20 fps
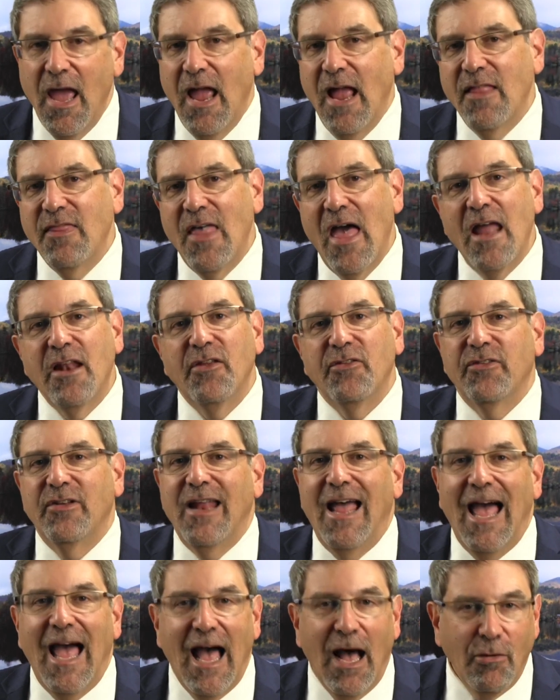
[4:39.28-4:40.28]
And that is
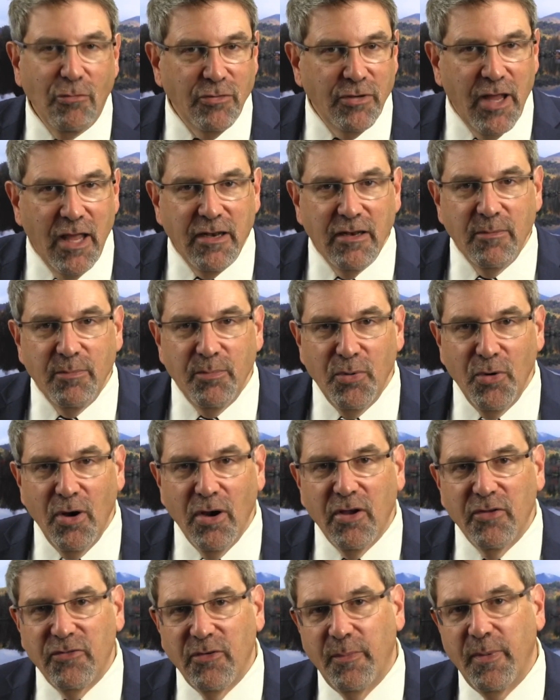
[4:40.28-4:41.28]
an outdated
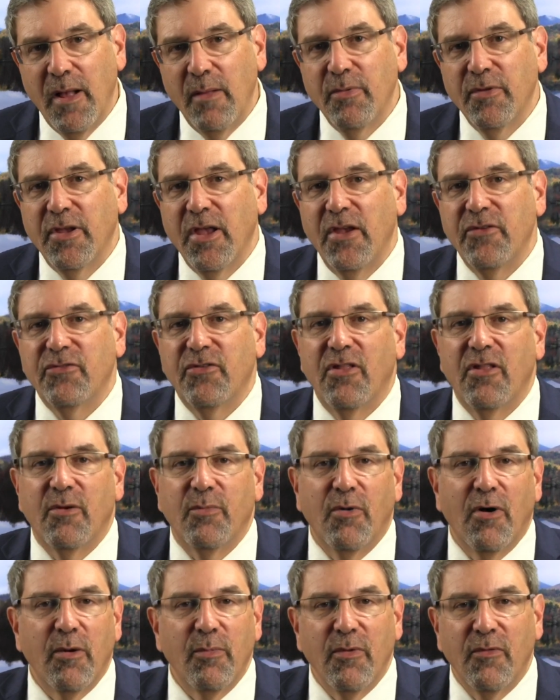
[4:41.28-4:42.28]
book. It's a publication of the
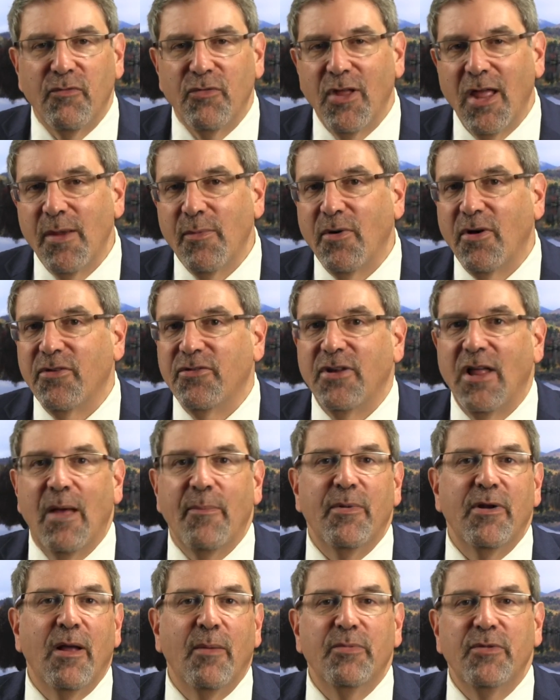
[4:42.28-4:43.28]
Department of Labor, has
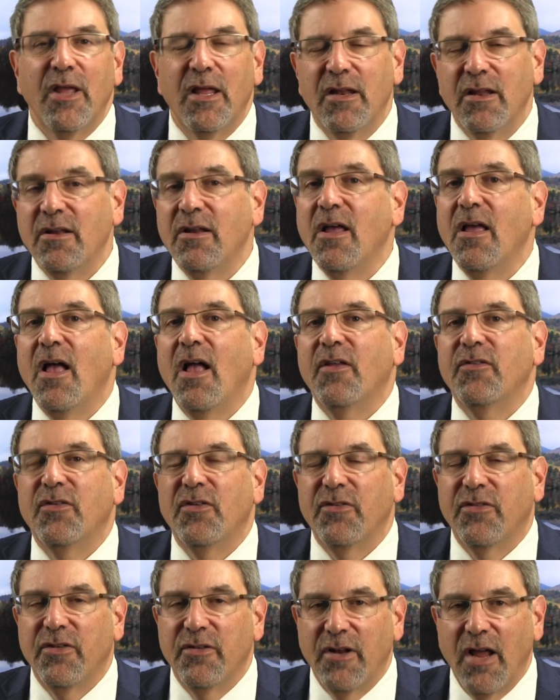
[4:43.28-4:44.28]
not been updated
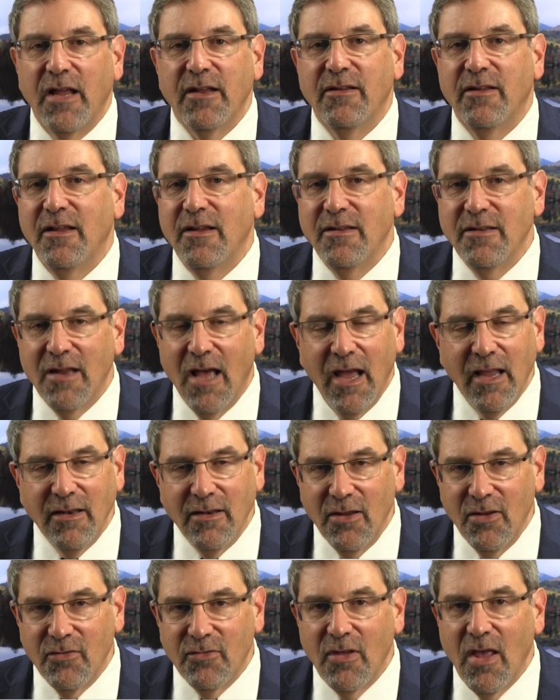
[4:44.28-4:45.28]
since the
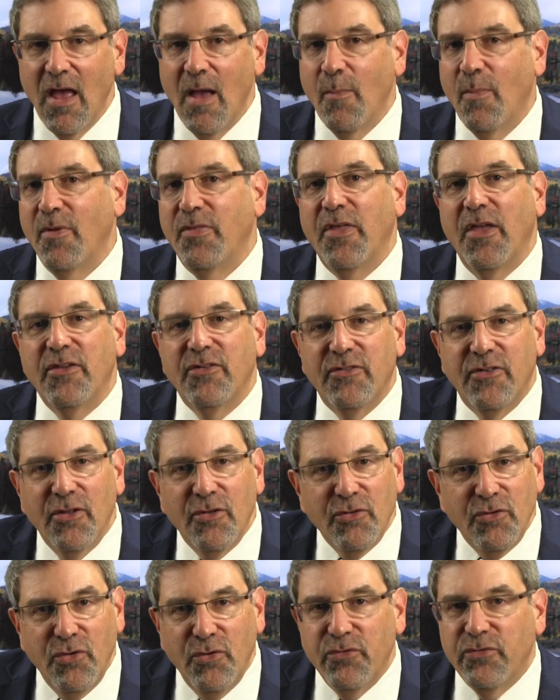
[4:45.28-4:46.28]
1990s, but they
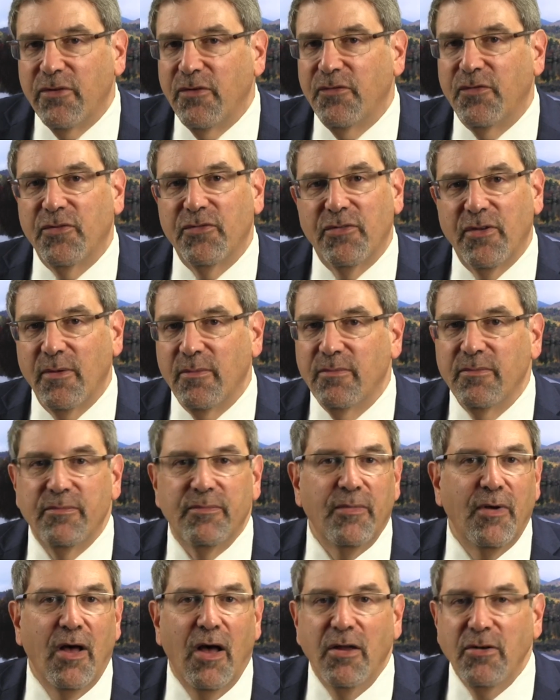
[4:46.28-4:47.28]
still use it for
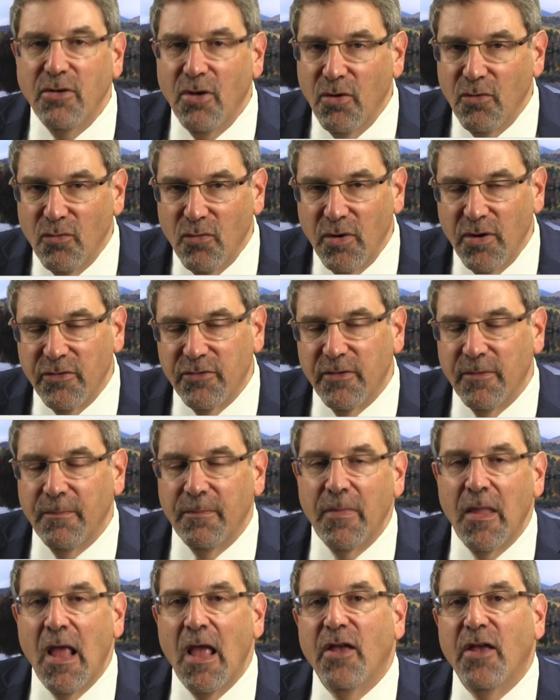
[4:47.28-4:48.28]
some unknown reason.
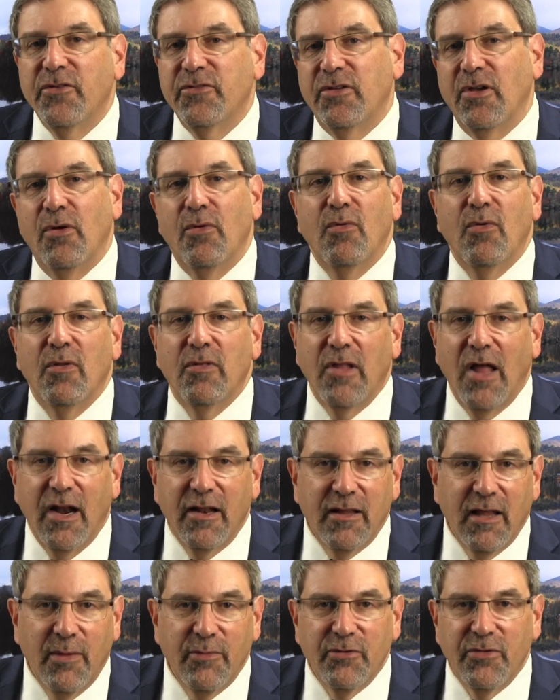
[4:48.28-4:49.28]
So a
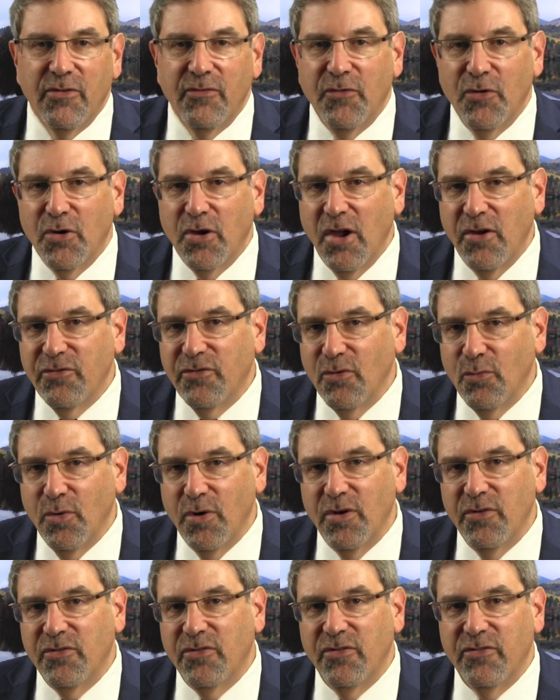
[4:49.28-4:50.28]
lot of times when the vocational
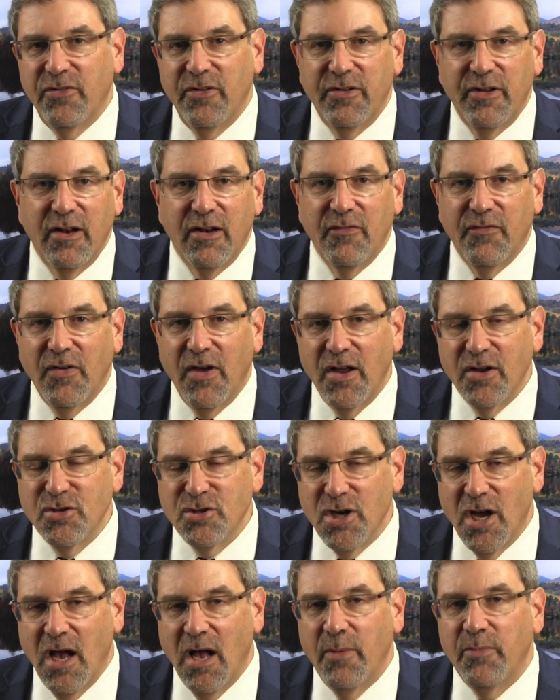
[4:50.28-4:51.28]
witness is identifying
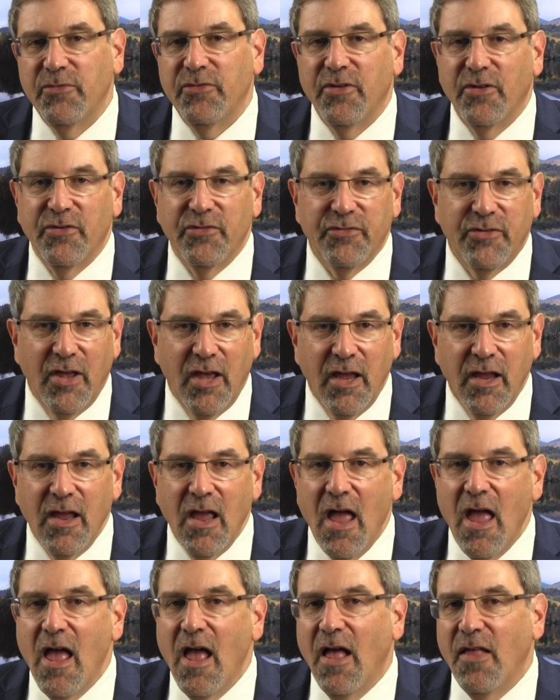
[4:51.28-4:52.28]
jobs, they'll
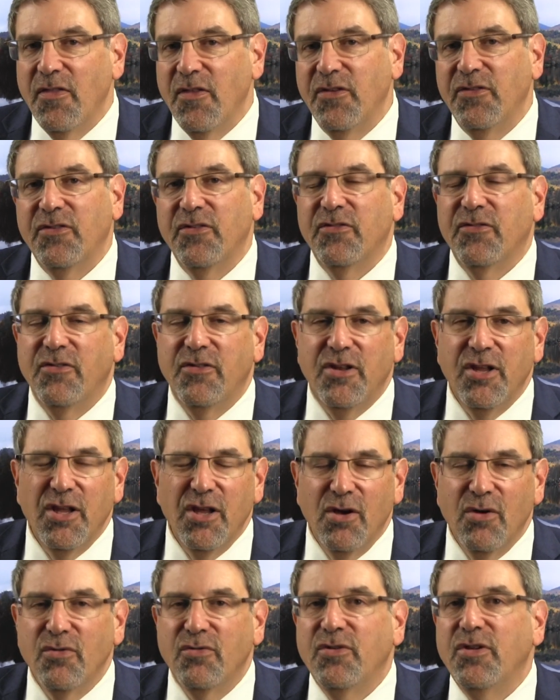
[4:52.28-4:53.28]
say, this is
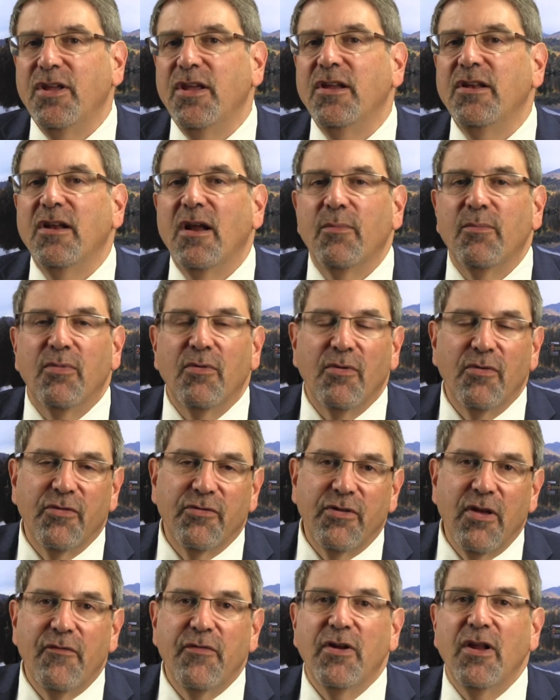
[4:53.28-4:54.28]
DOT number
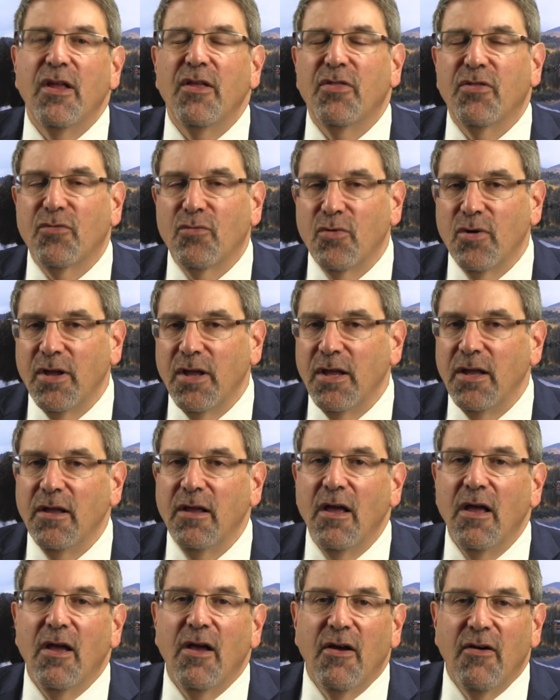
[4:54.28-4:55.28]

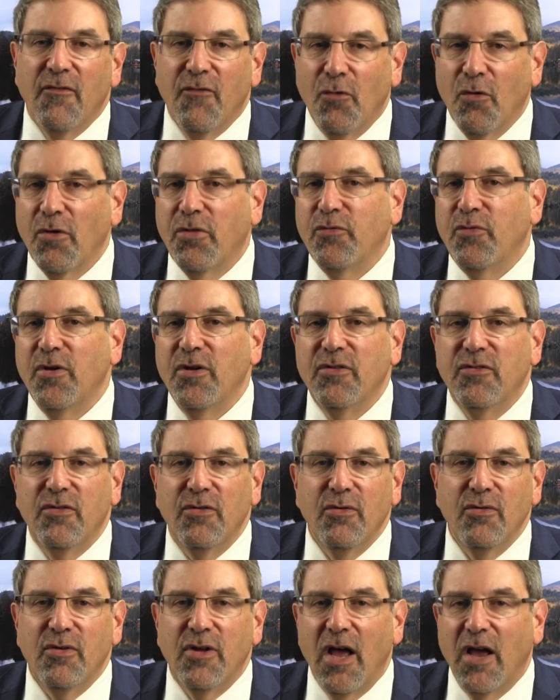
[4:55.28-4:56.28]

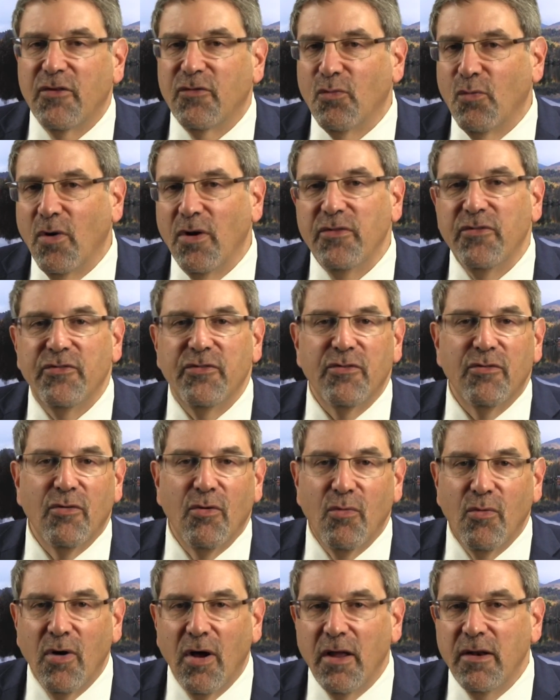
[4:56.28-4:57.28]

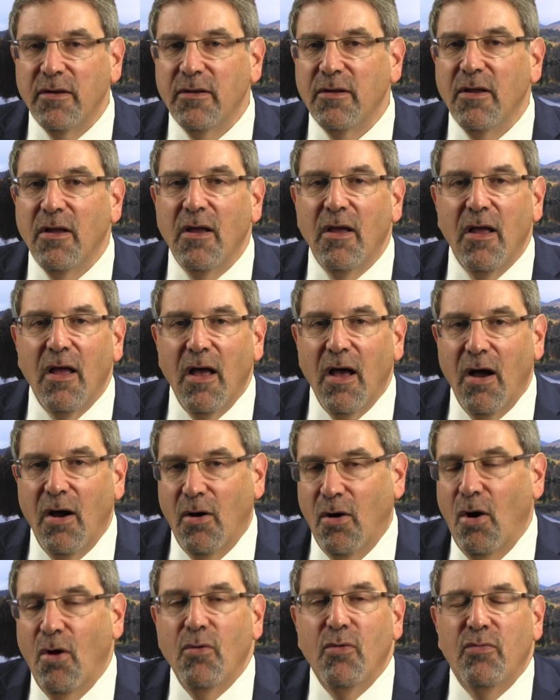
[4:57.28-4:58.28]
783-432-101
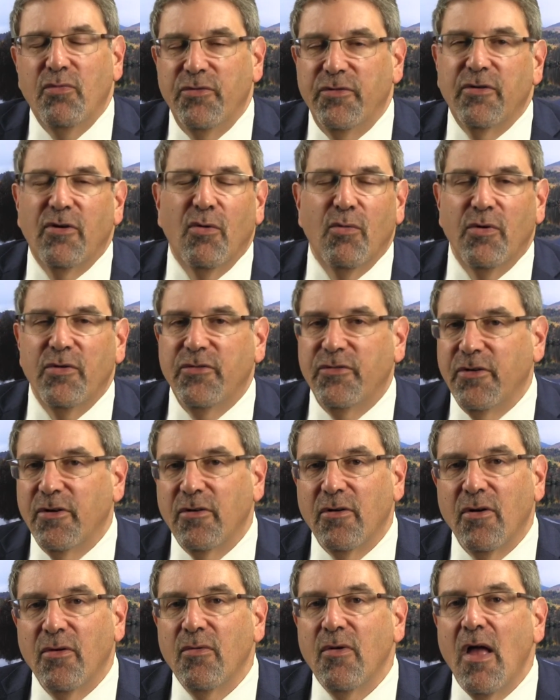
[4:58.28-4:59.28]
or
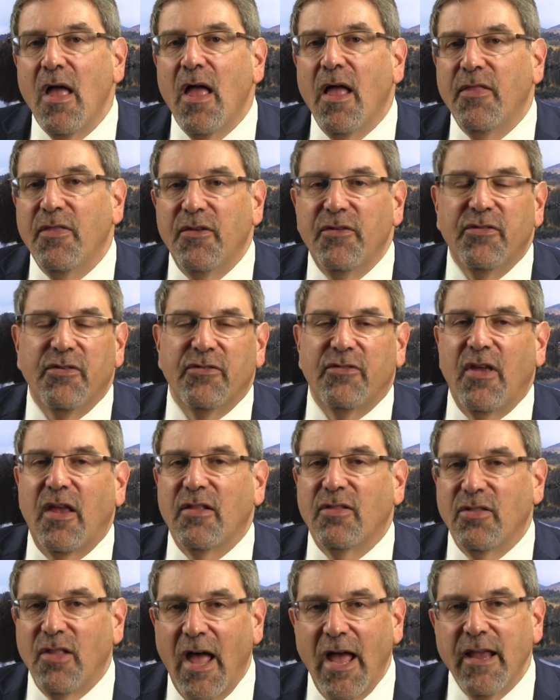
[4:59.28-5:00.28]
010. This is
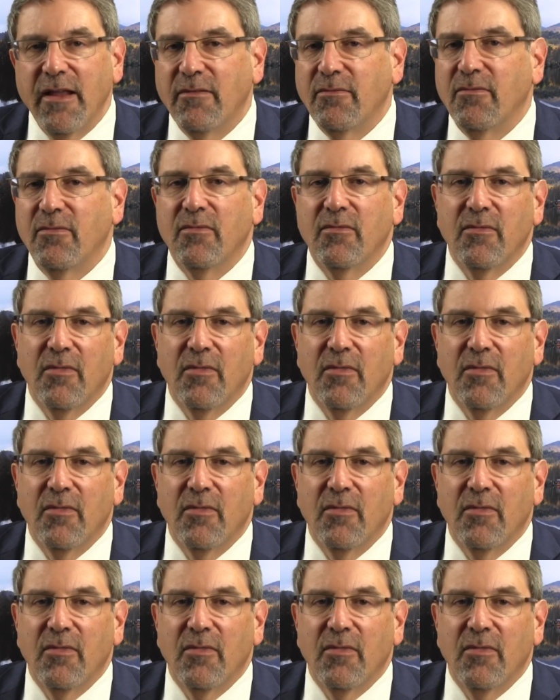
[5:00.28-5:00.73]
a light